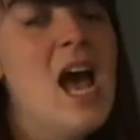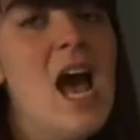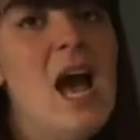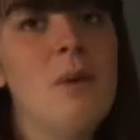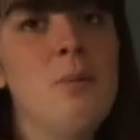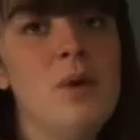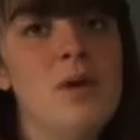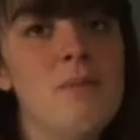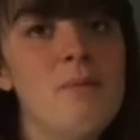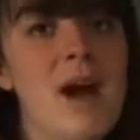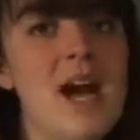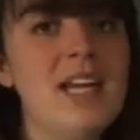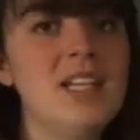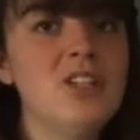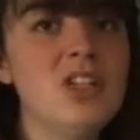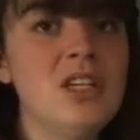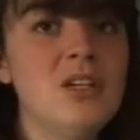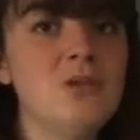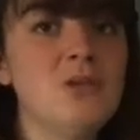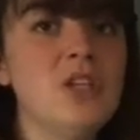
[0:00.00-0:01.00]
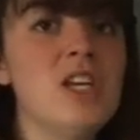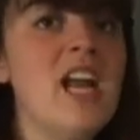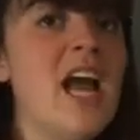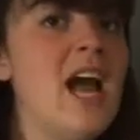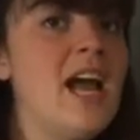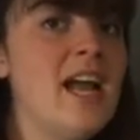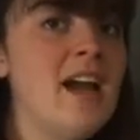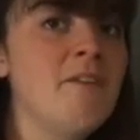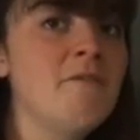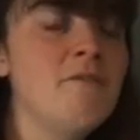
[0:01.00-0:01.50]
And with my children,
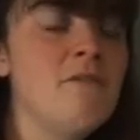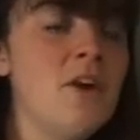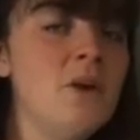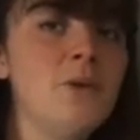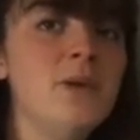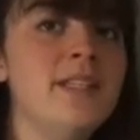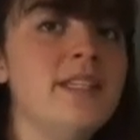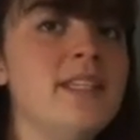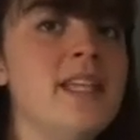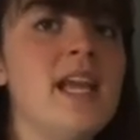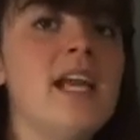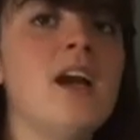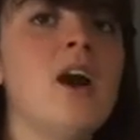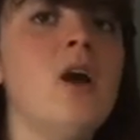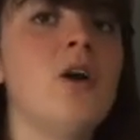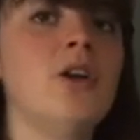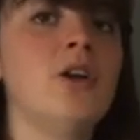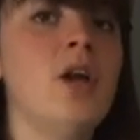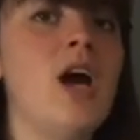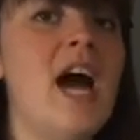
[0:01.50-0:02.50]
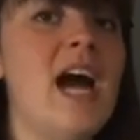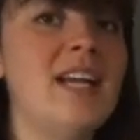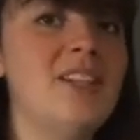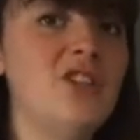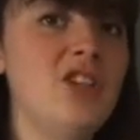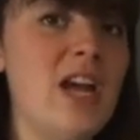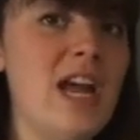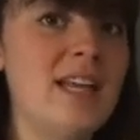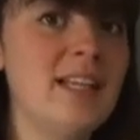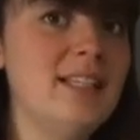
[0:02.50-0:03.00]
I am focusing on
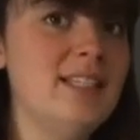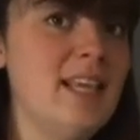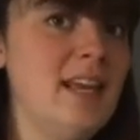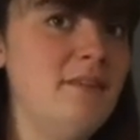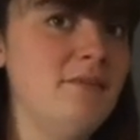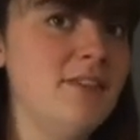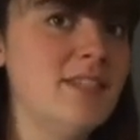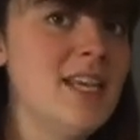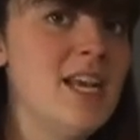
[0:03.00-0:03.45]
adjectives.